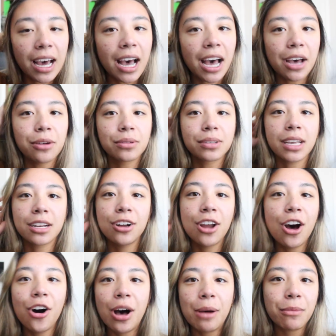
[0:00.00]
I was like,
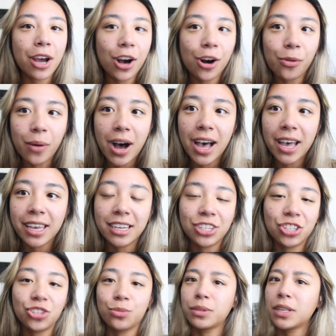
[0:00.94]
no, I'm not Hawaiian.
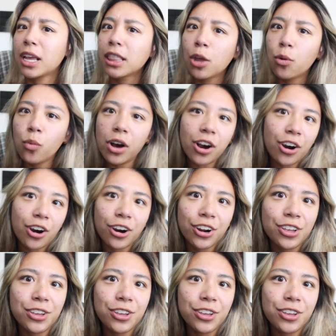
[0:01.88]
She was like, then what are